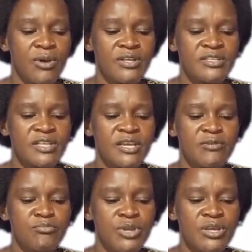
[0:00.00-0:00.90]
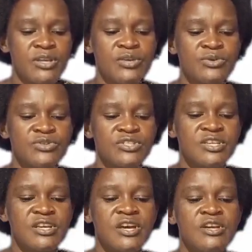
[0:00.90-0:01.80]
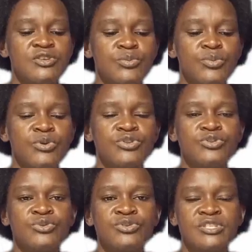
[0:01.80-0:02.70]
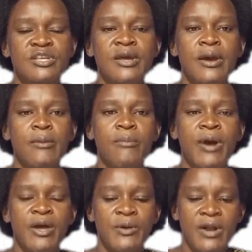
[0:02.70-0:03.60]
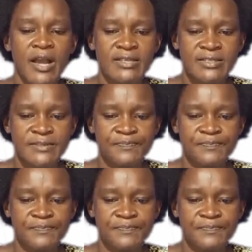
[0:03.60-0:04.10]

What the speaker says: can be used to produce biogas.